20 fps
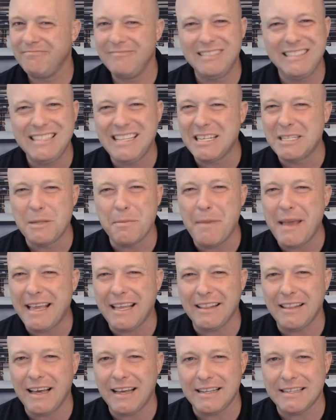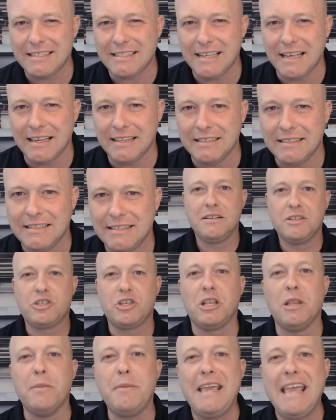Doesn't make a lot of sense.
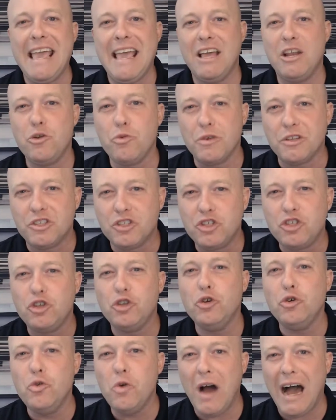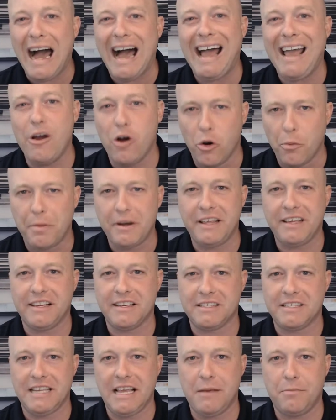So let me end with two eye-opening
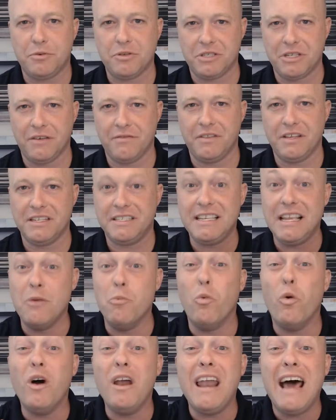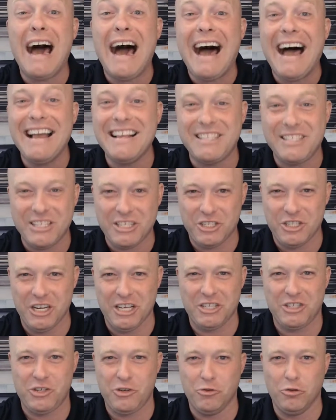examples of this and what I
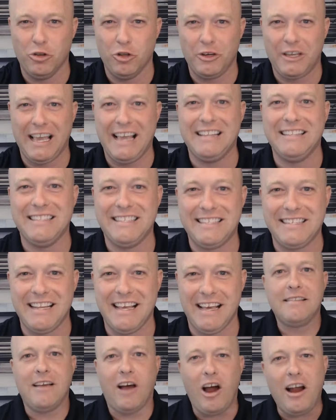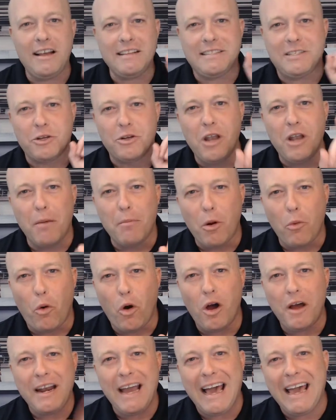suggest you look at instead. All right, so number
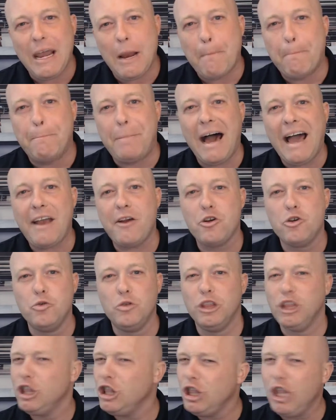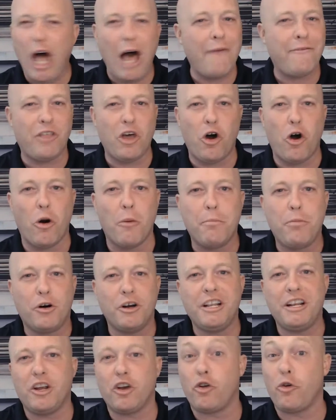one, I had a buyer who loved the home, put
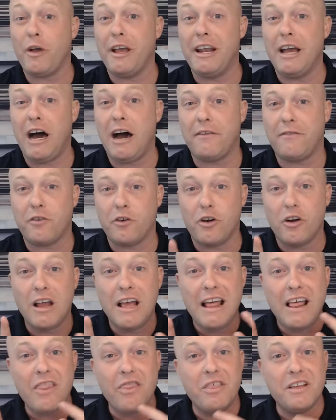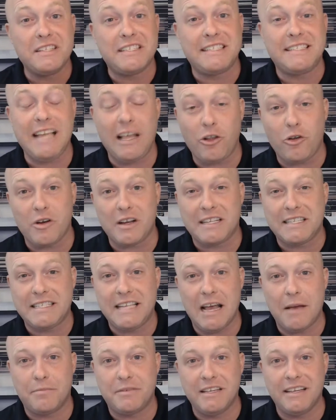in a great offer, the seller
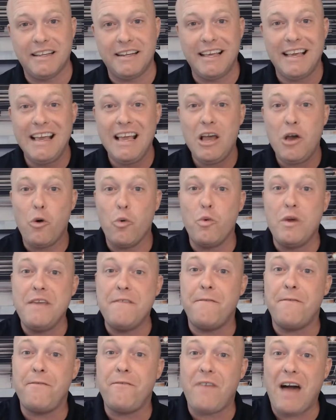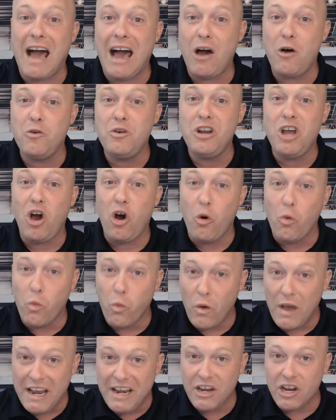accepted, we found a
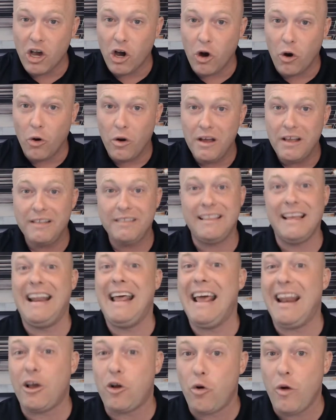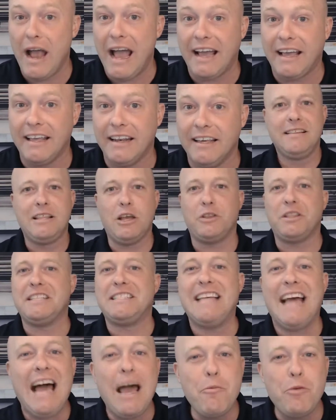window that had a crack in it. Now at the
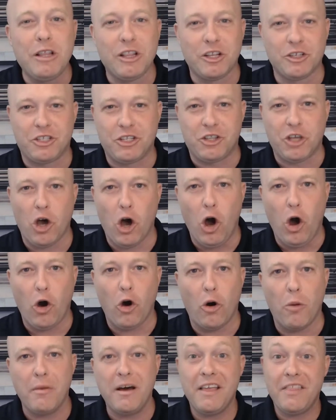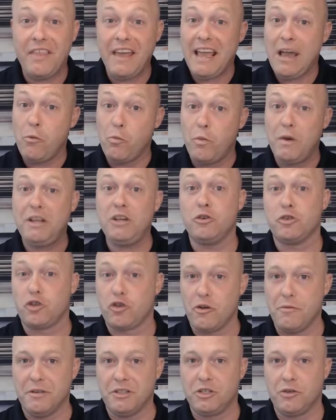time we looked at the home, they had window
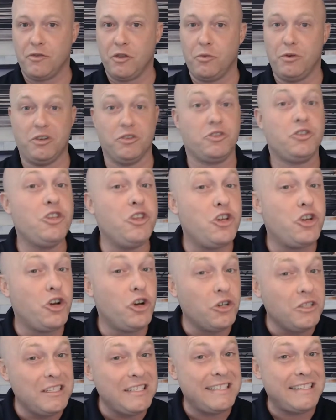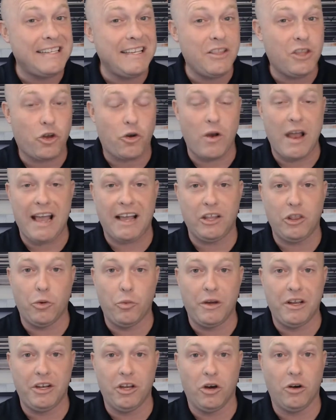treatments over the window, so you couldn't see the crack in the
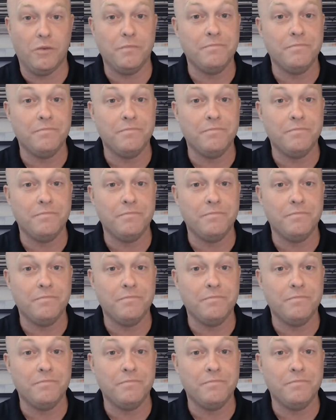window.